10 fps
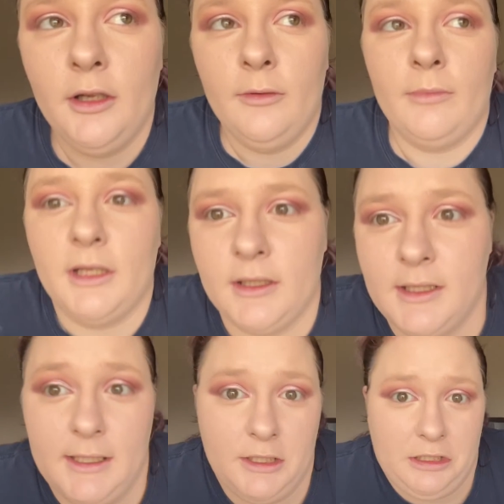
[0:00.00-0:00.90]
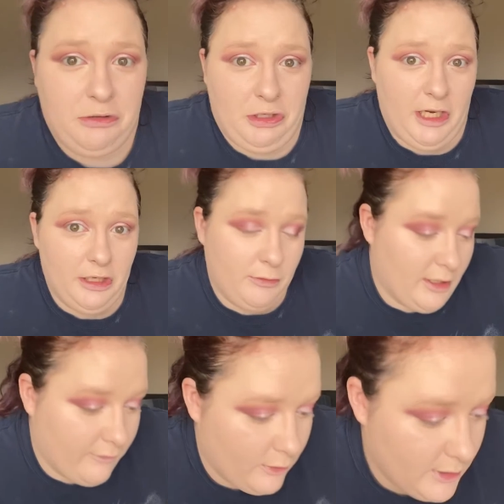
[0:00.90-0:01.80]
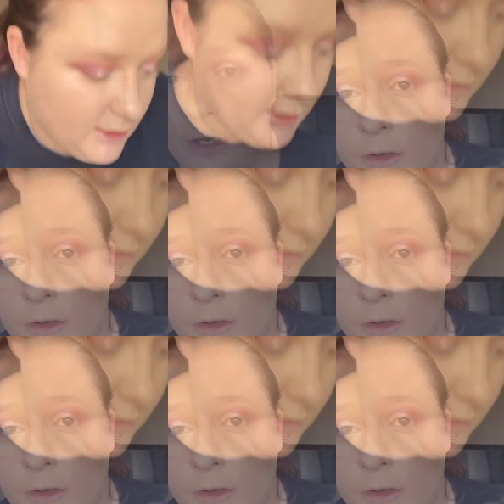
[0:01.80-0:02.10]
because that's just kind of what I've always done.